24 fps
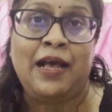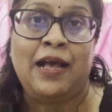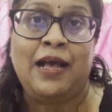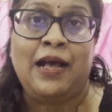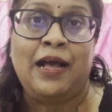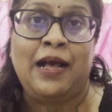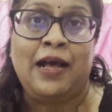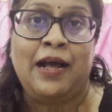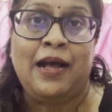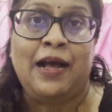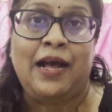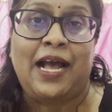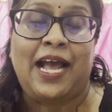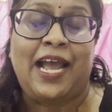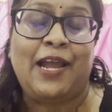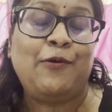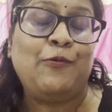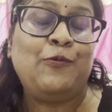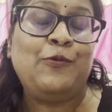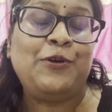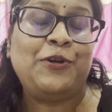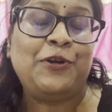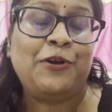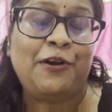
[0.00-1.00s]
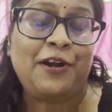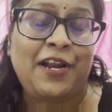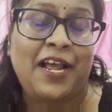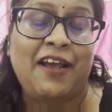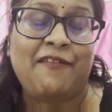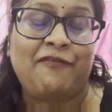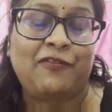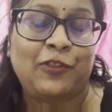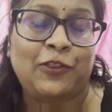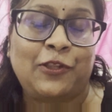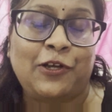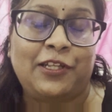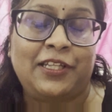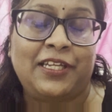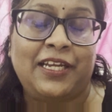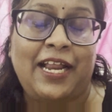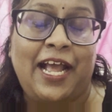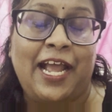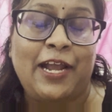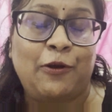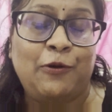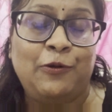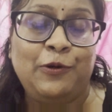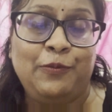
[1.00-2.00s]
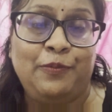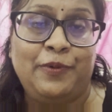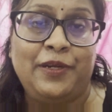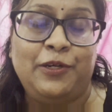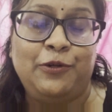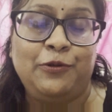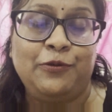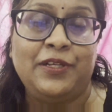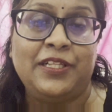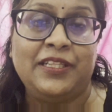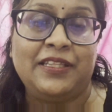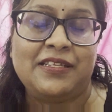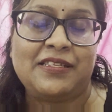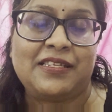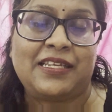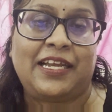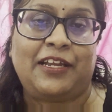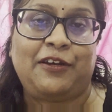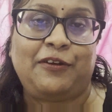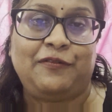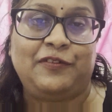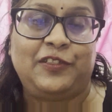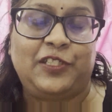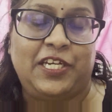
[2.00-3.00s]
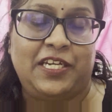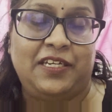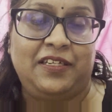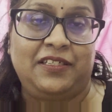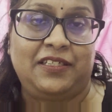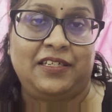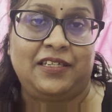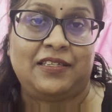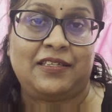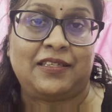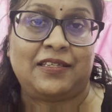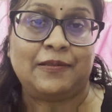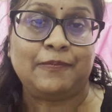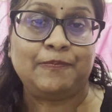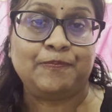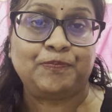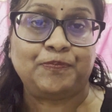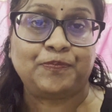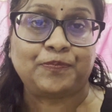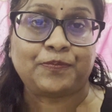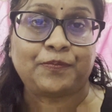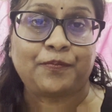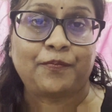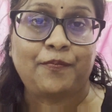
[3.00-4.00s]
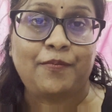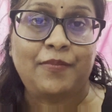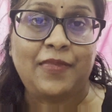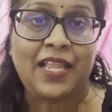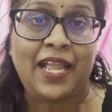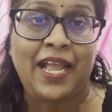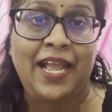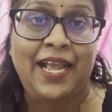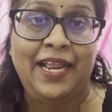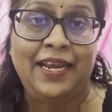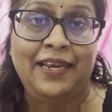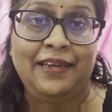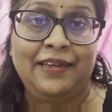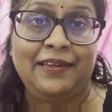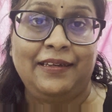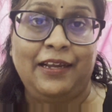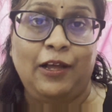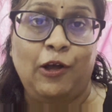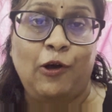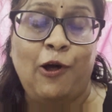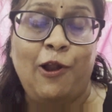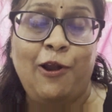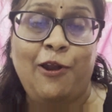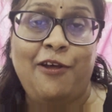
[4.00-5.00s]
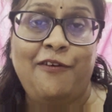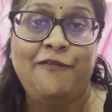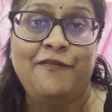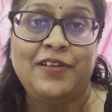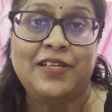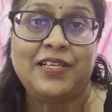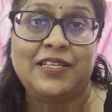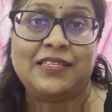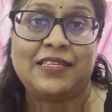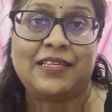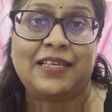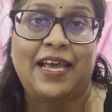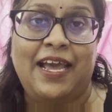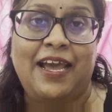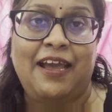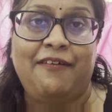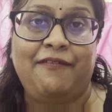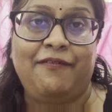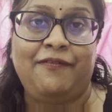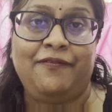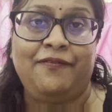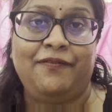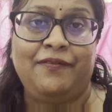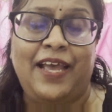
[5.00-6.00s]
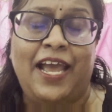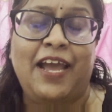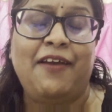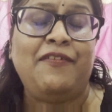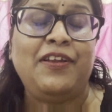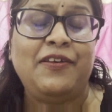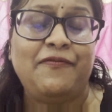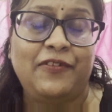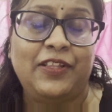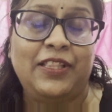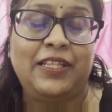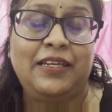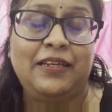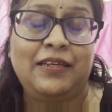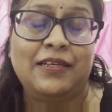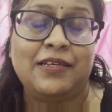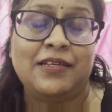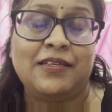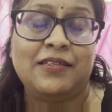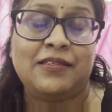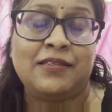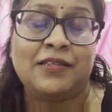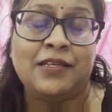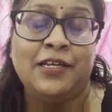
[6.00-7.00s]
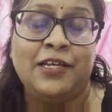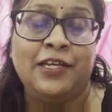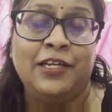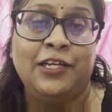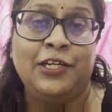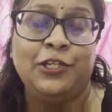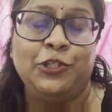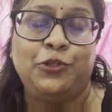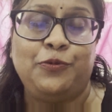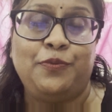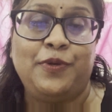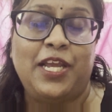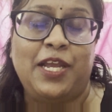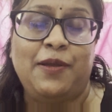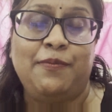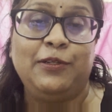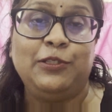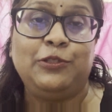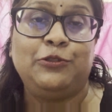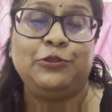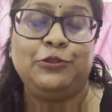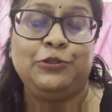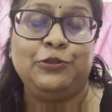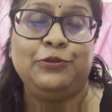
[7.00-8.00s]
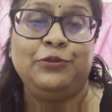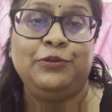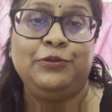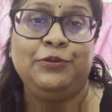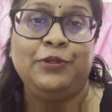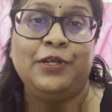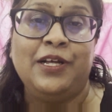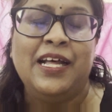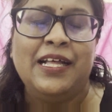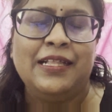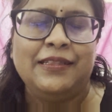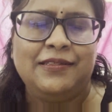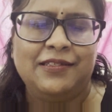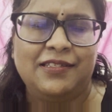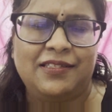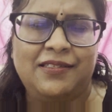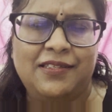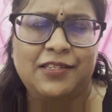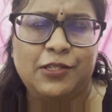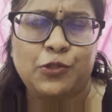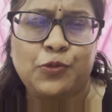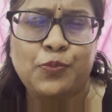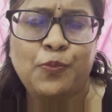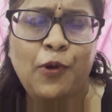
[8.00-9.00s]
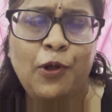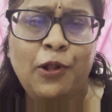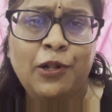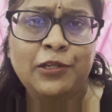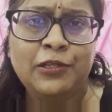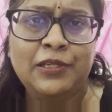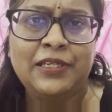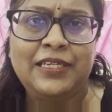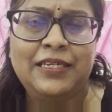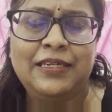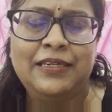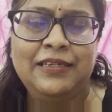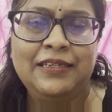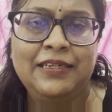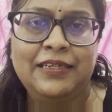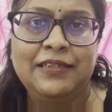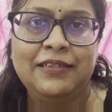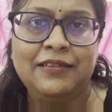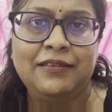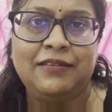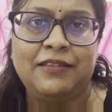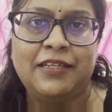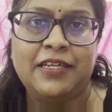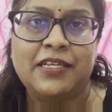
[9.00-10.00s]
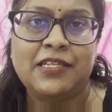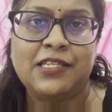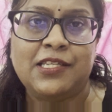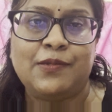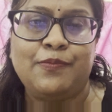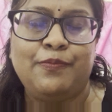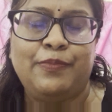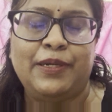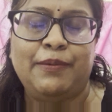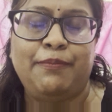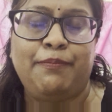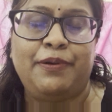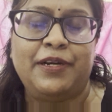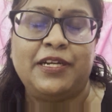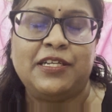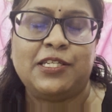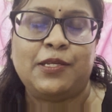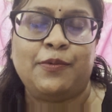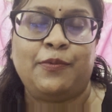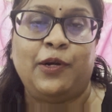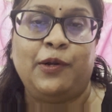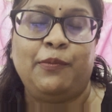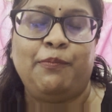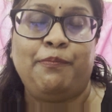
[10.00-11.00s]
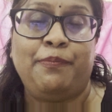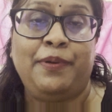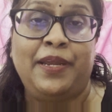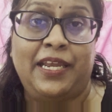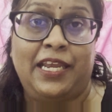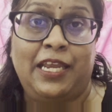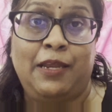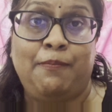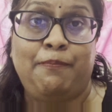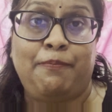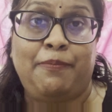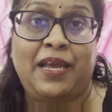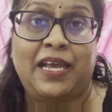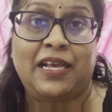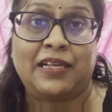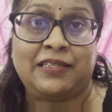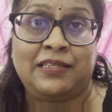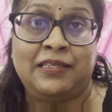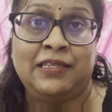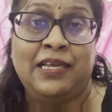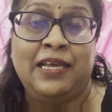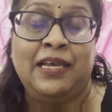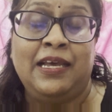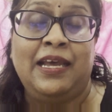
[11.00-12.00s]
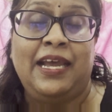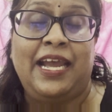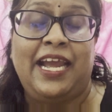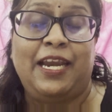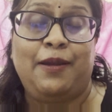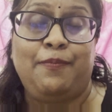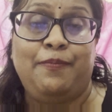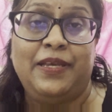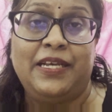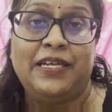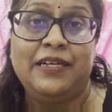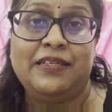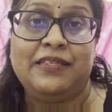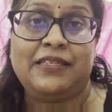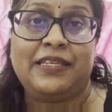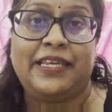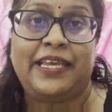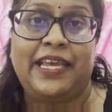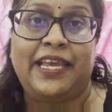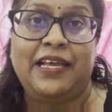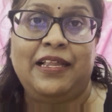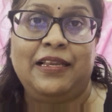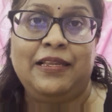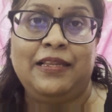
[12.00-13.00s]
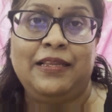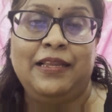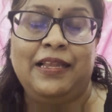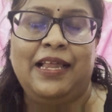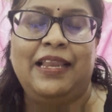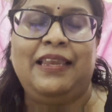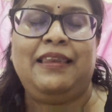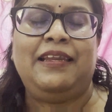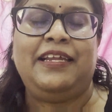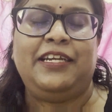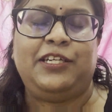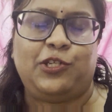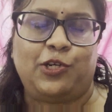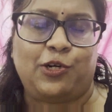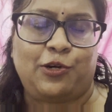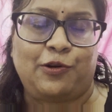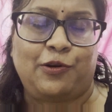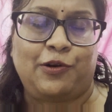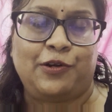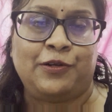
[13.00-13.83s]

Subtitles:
I would not have thought that I could be doing this kind of changes. And all of us have it within us to be able to do the small little things, but brings about big impacts at a bigger scale later on.